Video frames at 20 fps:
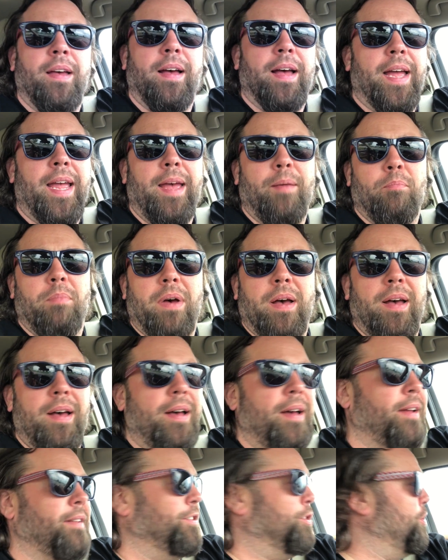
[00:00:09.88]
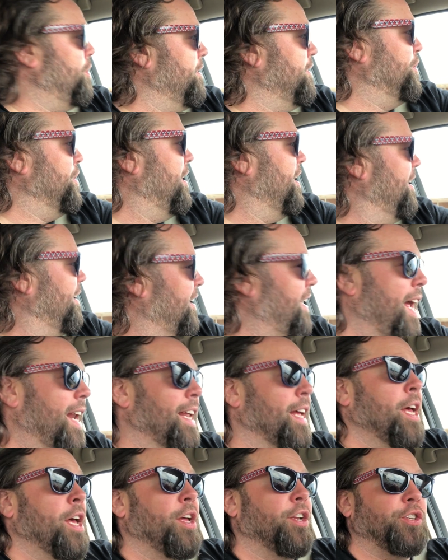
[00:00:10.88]
am kind
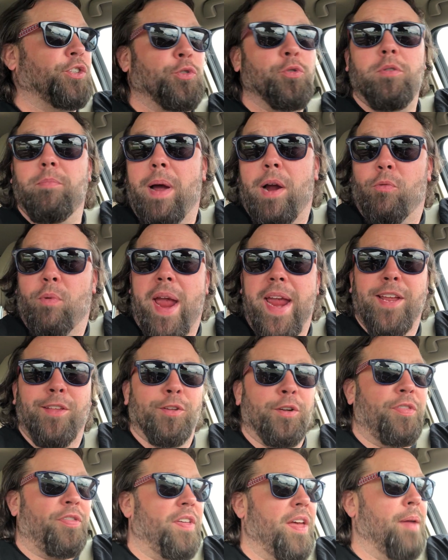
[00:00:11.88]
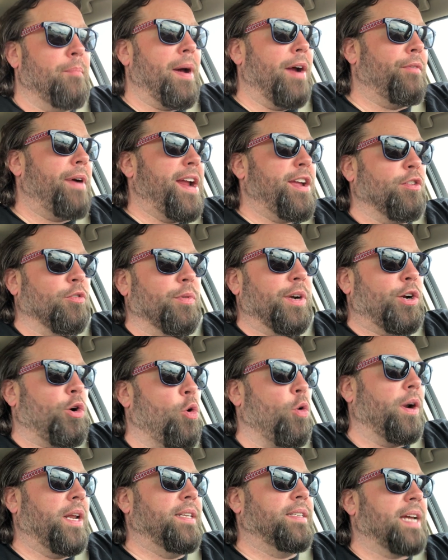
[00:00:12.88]
of doing my regular thing, my regular
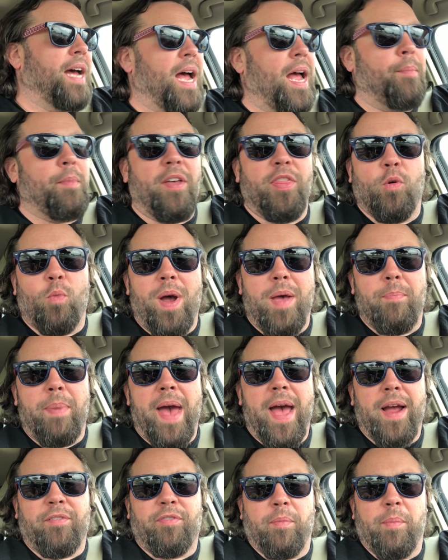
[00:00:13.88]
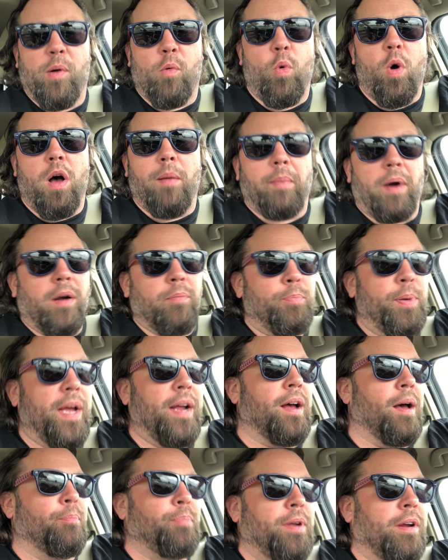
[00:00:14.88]
recording time on the way back from a Walmart
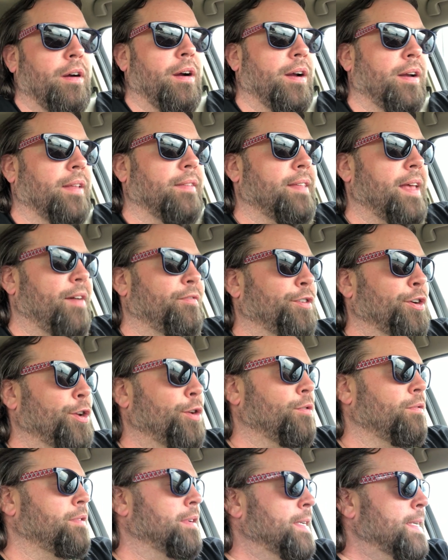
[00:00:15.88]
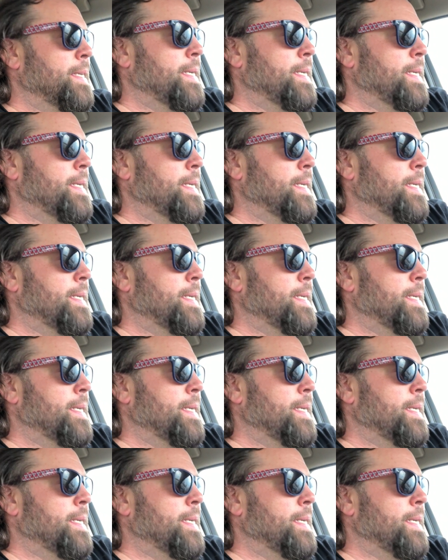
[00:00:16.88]
pickup here on this afternoon.